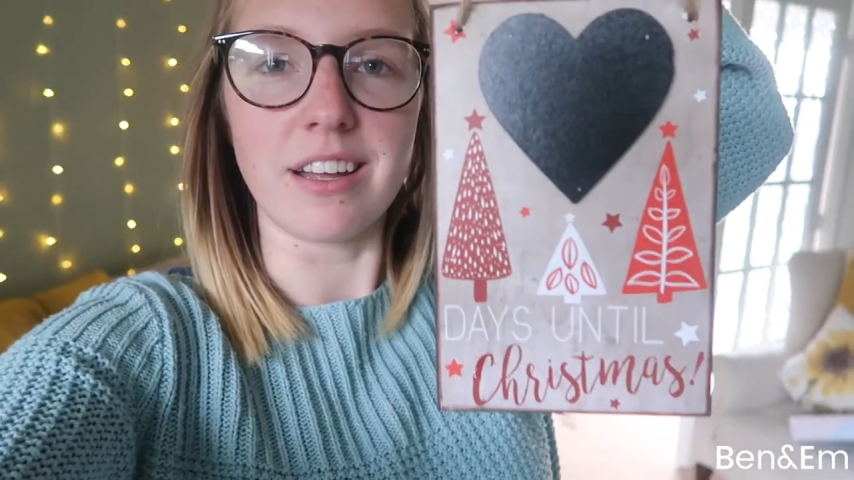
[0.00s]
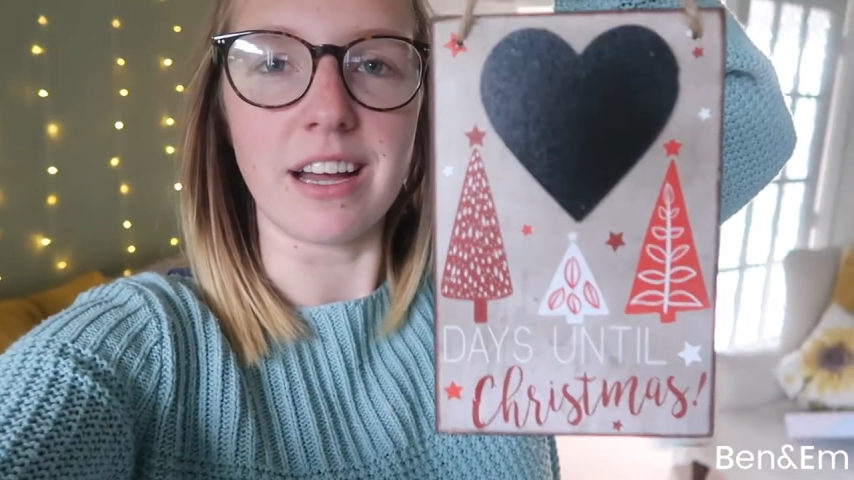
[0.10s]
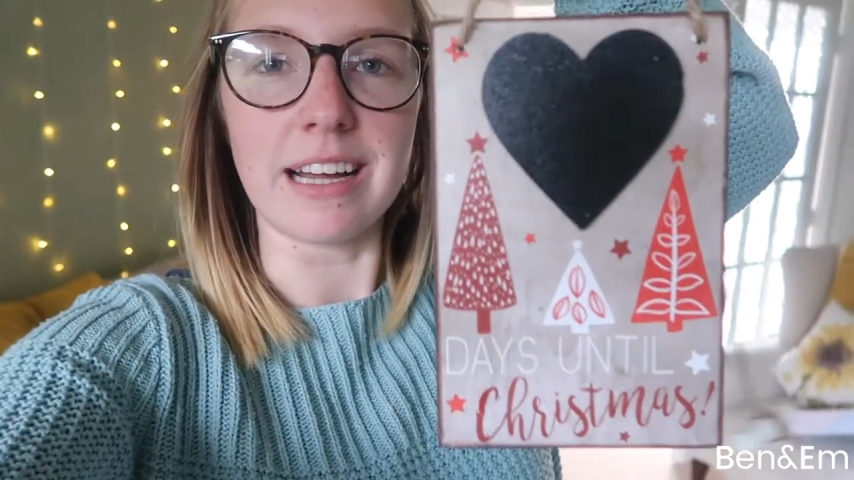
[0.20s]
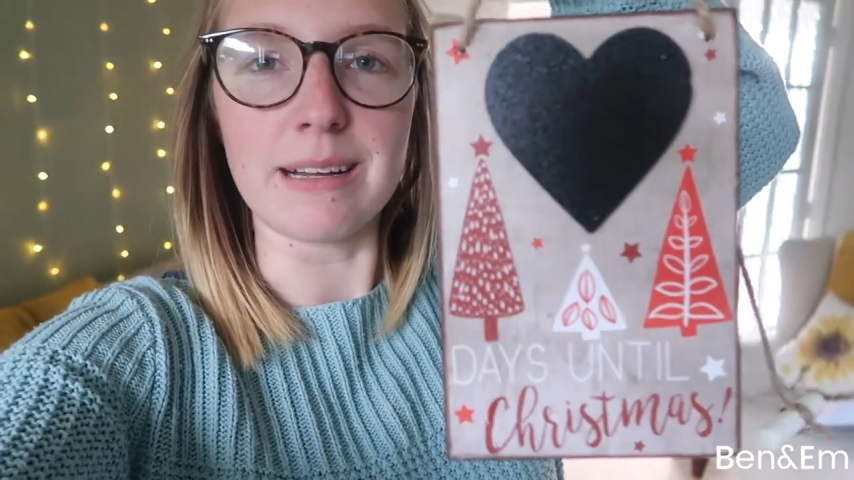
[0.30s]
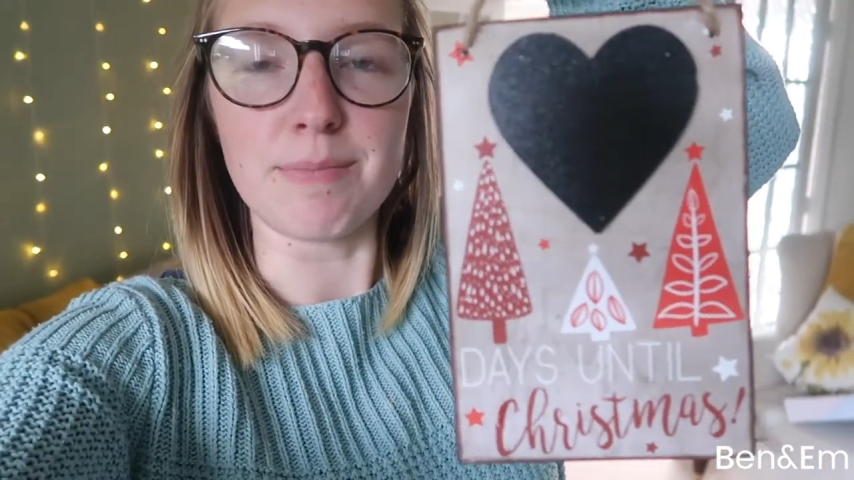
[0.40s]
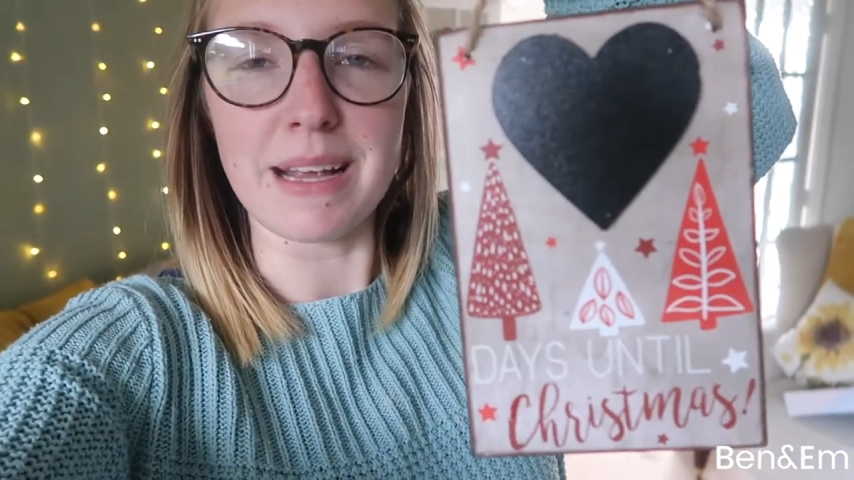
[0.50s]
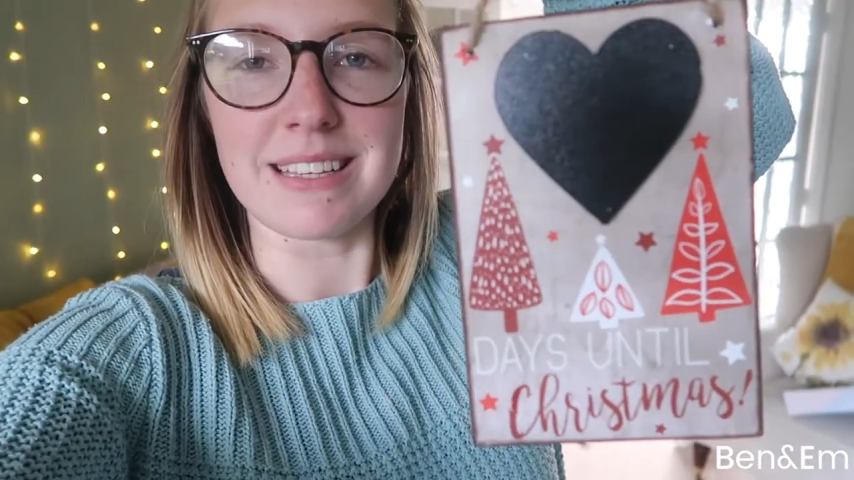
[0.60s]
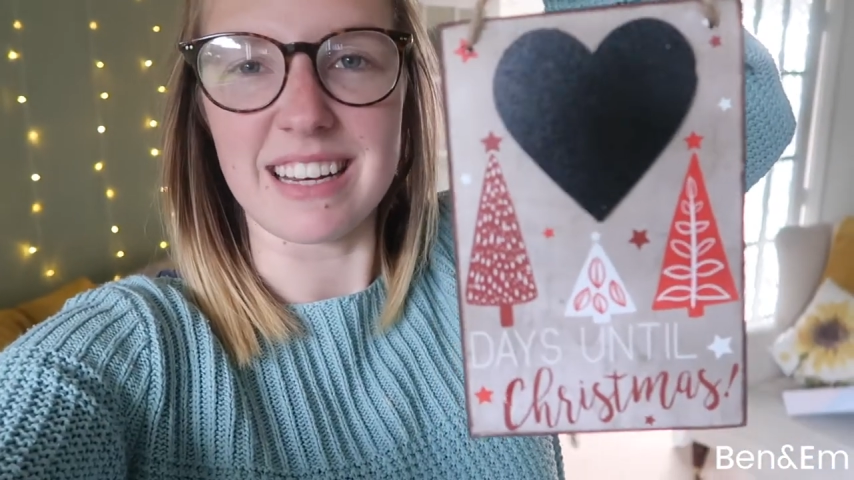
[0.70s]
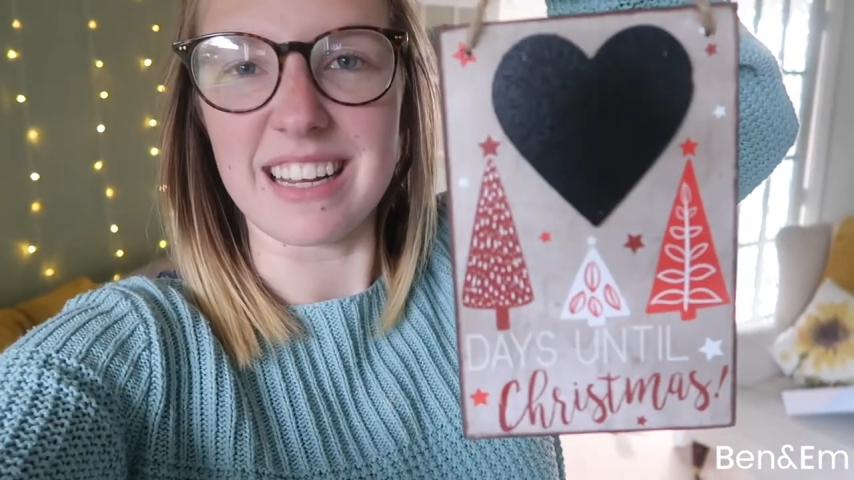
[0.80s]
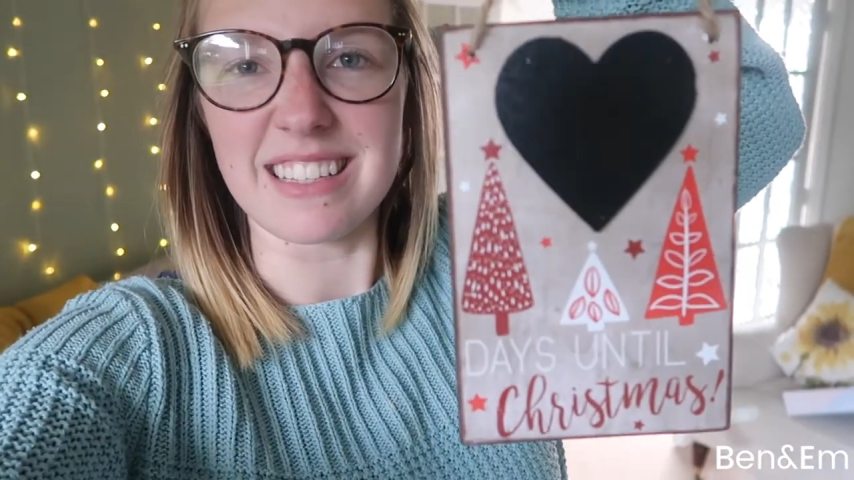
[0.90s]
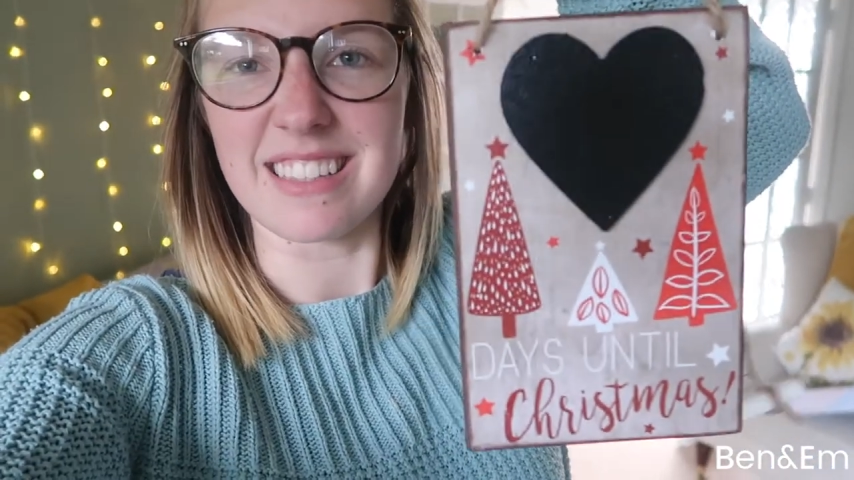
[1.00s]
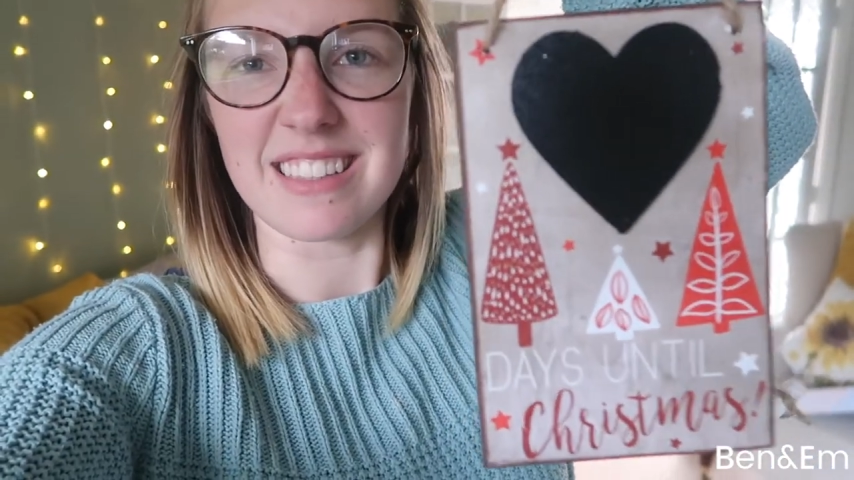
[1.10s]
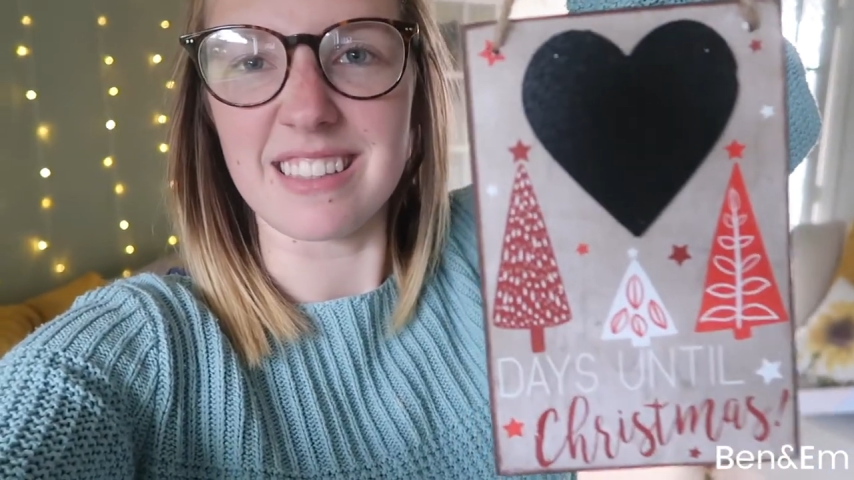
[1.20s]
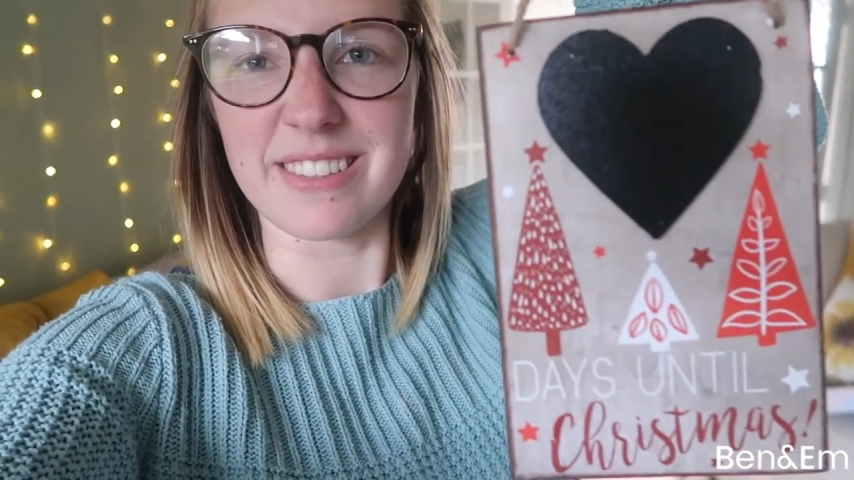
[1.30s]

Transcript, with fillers: Uh, basically, it's